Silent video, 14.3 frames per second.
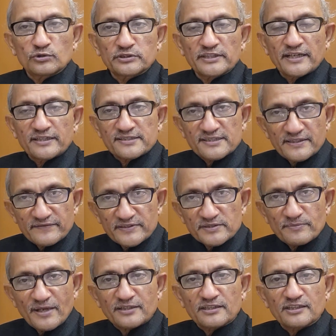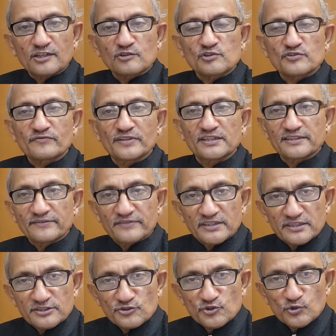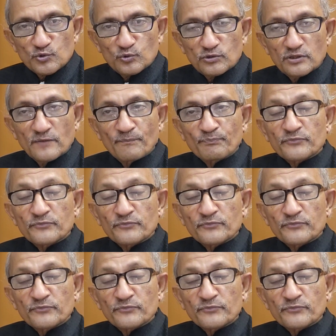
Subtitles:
They had savings bank accounts while they were in school.